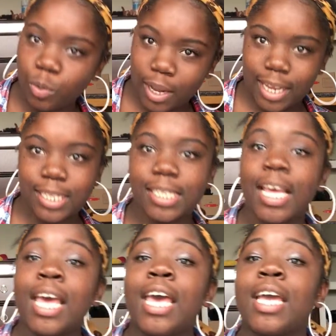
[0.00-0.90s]
twice,
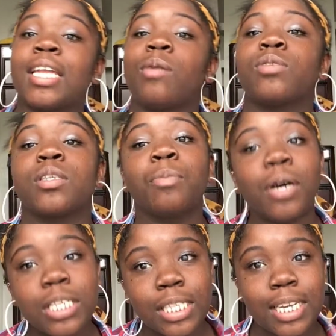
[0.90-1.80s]
and I was
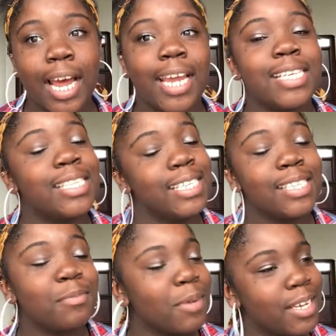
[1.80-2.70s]
supposed to die in
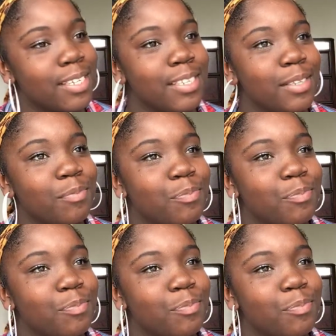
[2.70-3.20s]
six months,